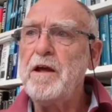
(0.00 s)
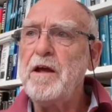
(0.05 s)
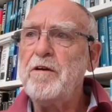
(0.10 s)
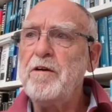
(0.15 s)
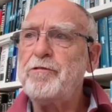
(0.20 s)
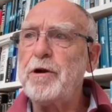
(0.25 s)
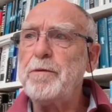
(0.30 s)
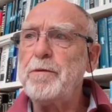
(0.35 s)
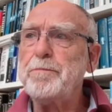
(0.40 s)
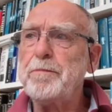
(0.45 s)

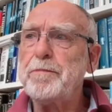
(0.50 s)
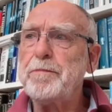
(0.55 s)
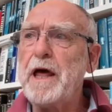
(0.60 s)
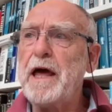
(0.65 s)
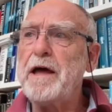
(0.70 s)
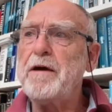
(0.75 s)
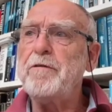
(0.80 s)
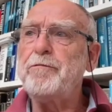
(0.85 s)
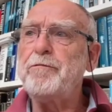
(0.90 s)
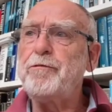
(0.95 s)
From
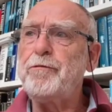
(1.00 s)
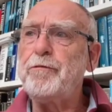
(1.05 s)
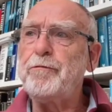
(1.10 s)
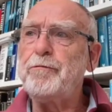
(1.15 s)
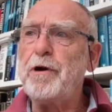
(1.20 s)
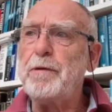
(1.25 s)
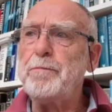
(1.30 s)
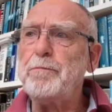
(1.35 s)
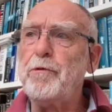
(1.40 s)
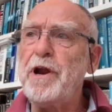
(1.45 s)

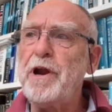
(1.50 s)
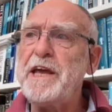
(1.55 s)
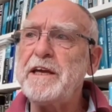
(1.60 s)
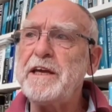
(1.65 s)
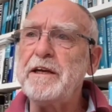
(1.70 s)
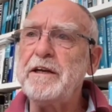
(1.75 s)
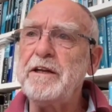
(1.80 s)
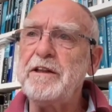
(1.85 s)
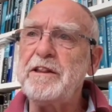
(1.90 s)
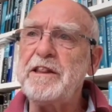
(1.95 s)
Reagan
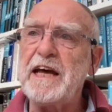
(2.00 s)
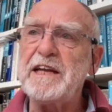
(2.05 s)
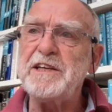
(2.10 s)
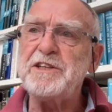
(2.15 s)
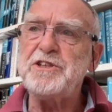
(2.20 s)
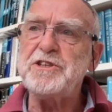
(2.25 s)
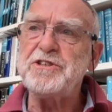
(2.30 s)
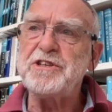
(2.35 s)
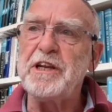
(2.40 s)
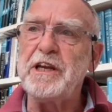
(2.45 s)
and
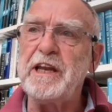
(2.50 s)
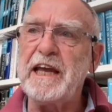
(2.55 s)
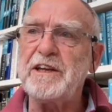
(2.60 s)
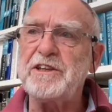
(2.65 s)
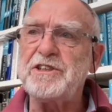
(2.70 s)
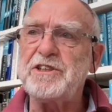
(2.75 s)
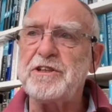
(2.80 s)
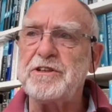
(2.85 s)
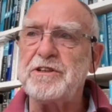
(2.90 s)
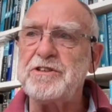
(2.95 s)
Thatcher's
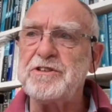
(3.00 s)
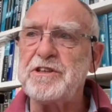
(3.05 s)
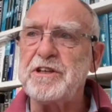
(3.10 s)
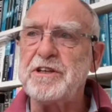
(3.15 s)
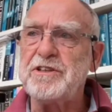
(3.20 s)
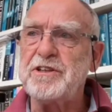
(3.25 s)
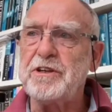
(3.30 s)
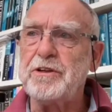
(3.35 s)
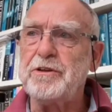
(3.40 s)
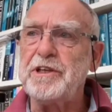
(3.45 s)
elections
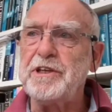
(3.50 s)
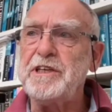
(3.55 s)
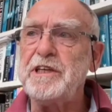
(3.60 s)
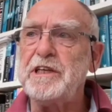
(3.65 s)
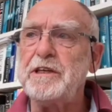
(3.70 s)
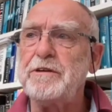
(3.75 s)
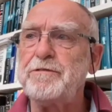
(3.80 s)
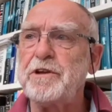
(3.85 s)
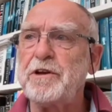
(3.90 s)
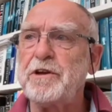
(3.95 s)
until the year
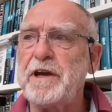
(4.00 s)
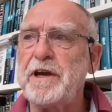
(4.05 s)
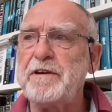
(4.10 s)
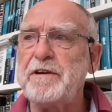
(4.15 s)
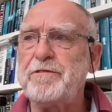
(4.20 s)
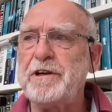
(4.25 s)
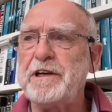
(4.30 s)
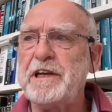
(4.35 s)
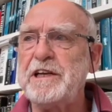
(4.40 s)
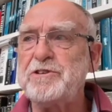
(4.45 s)
of the great
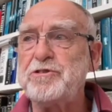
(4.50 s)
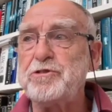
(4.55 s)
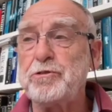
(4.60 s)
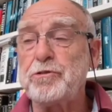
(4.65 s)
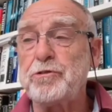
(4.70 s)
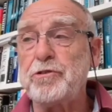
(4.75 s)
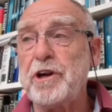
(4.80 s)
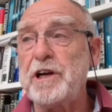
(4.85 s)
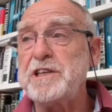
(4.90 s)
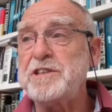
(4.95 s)
financial
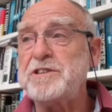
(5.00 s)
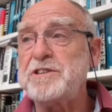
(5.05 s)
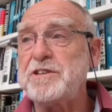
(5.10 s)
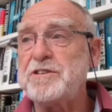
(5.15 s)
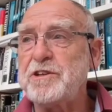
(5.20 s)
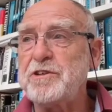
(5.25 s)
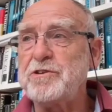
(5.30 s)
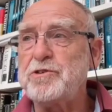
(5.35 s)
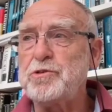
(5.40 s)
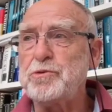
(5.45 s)
crisis
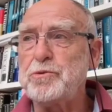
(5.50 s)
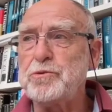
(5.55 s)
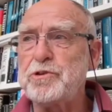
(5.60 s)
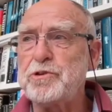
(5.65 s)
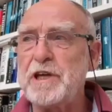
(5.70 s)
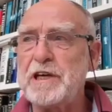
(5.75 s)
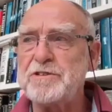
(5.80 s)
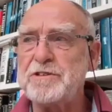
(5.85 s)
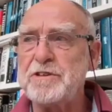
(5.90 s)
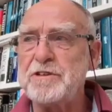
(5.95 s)
in
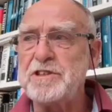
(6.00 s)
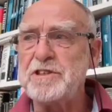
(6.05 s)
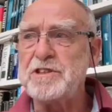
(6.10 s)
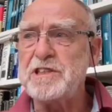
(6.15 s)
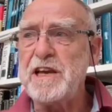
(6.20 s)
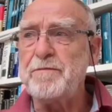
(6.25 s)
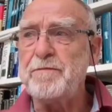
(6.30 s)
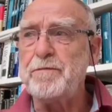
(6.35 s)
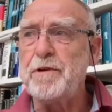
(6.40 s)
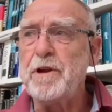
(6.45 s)

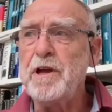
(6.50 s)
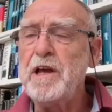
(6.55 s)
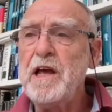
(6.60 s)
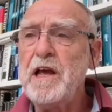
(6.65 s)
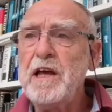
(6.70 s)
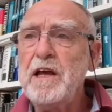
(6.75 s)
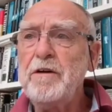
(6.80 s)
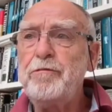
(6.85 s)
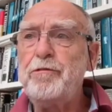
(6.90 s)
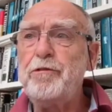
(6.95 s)
2007,
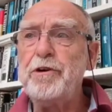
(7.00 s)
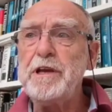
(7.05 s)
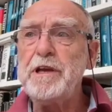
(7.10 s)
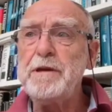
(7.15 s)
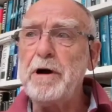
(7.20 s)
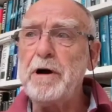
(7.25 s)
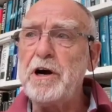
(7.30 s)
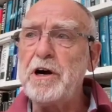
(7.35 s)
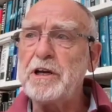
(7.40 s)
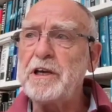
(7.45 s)
free
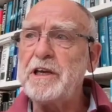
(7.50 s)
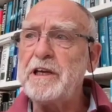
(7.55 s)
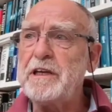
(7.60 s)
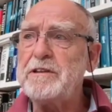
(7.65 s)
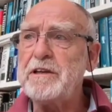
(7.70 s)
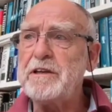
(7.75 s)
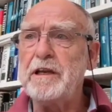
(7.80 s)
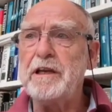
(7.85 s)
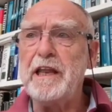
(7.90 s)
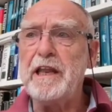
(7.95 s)
market,
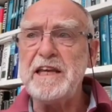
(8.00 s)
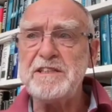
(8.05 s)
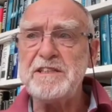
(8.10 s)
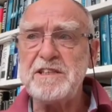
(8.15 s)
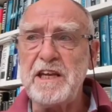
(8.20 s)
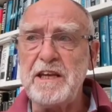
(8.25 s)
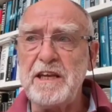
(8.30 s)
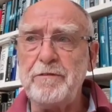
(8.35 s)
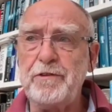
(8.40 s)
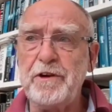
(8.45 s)

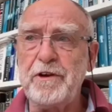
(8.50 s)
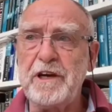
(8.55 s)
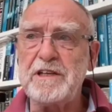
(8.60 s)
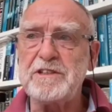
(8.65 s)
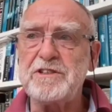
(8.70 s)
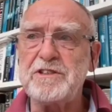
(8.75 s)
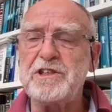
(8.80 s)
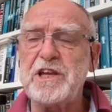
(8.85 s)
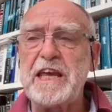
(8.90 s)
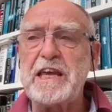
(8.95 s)
laissez-faire,
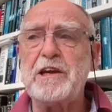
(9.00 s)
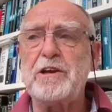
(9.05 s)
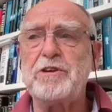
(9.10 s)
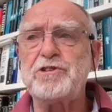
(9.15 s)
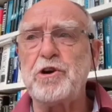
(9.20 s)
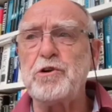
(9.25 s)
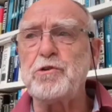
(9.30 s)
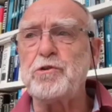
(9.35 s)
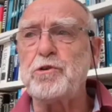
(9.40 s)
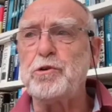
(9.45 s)

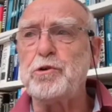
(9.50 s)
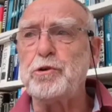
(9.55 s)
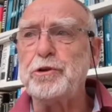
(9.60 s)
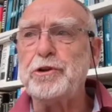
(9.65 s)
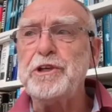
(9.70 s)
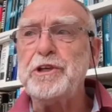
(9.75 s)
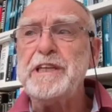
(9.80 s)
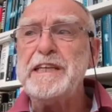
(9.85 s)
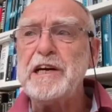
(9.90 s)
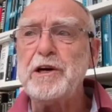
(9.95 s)
so-called
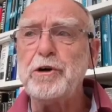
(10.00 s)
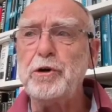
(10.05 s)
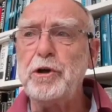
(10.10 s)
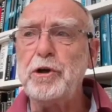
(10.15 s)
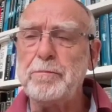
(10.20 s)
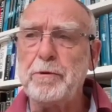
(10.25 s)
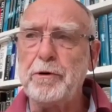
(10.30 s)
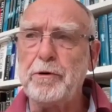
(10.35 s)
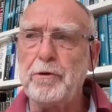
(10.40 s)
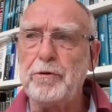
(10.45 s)

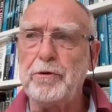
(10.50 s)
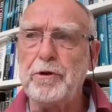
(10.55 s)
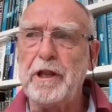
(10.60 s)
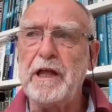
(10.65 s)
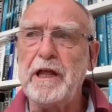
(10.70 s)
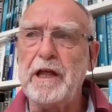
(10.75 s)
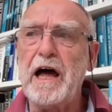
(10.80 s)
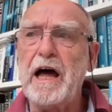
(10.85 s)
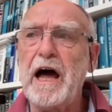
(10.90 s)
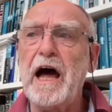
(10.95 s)
neoliberal
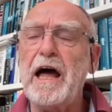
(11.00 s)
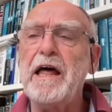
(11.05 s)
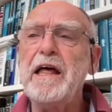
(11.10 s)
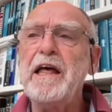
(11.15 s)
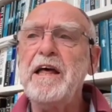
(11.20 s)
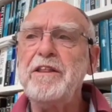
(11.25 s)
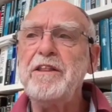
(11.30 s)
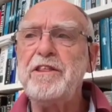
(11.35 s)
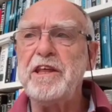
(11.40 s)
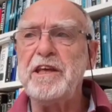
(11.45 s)

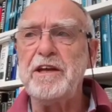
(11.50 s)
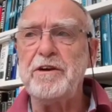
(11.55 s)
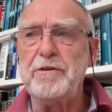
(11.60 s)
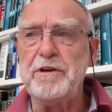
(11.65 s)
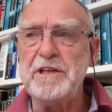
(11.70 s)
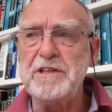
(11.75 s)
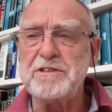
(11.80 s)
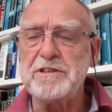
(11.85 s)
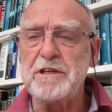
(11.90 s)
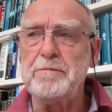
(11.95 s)

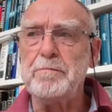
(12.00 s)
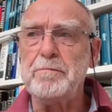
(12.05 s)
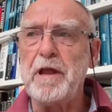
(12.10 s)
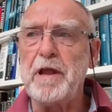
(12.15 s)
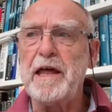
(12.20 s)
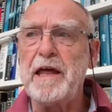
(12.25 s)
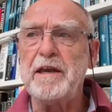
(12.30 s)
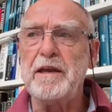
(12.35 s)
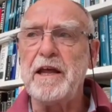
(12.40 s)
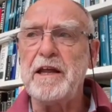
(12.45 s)
theories
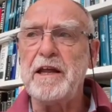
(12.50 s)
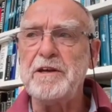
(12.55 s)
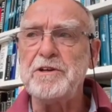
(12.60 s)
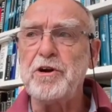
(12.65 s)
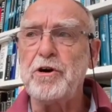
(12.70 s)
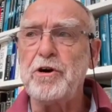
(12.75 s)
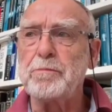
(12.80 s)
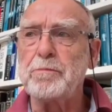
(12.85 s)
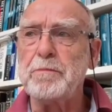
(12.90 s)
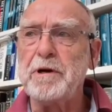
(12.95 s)
and
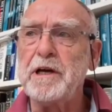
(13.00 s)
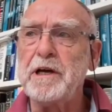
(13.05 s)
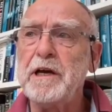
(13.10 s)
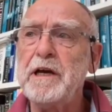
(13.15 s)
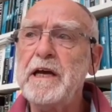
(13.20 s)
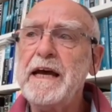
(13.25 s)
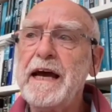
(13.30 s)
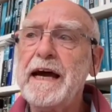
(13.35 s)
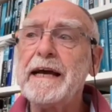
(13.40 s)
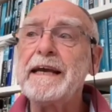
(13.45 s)
dogma
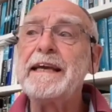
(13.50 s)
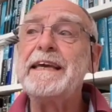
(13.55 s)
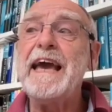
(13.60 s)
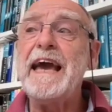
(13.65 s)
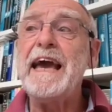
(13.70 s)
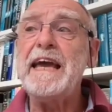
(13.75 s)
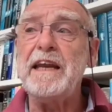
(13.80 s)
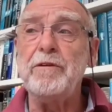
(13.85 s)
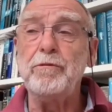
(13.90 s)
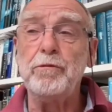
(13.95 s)

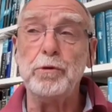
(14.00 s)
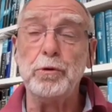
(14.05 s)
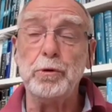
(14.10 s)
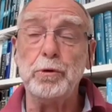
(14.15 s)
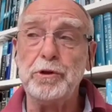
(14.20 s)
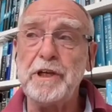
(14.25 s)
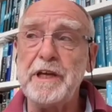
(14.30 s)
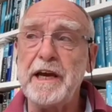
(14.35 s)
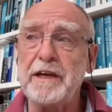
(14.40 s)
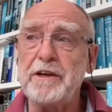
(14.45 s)
again ruled
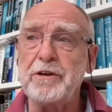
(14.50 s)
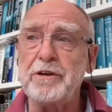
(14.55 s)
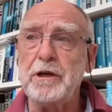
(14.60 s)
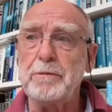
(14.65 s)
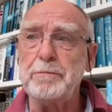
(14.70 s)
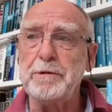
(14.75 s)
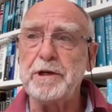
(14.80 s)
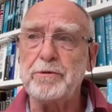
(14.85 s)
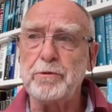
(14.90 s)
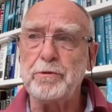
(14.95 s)
the
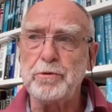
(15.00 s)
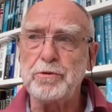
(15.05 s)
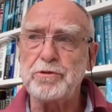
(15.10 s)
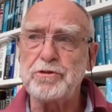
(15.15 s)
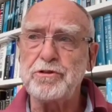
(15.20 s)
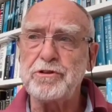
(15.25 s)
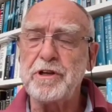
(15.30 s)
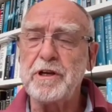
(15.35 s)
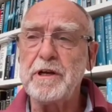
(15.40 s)
economic roost.